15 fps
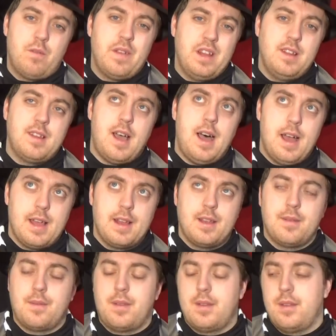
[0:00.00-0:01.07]
if he
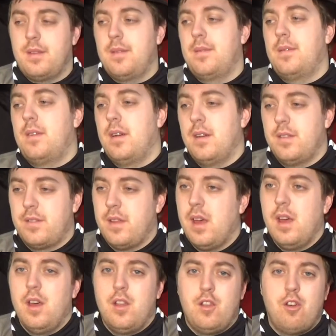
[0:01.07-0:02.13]
died, because
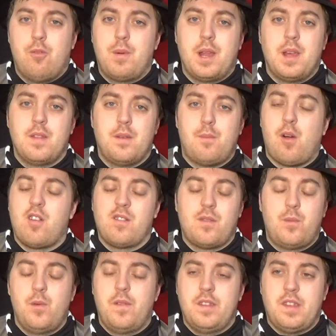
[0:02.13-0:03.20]
nobody in the
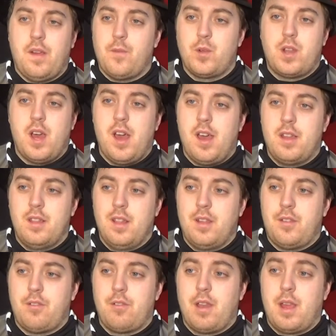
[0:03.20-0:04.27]
Marvel movies ever died
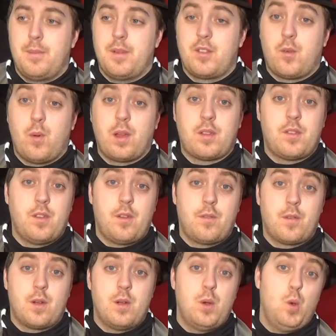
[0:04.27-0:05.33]
unless their name is
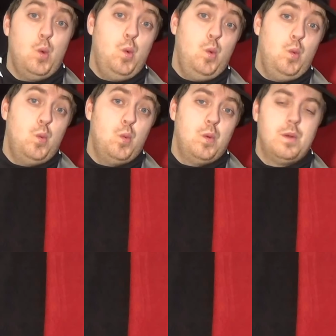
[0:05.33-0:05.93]
Quicksilver. Ooh,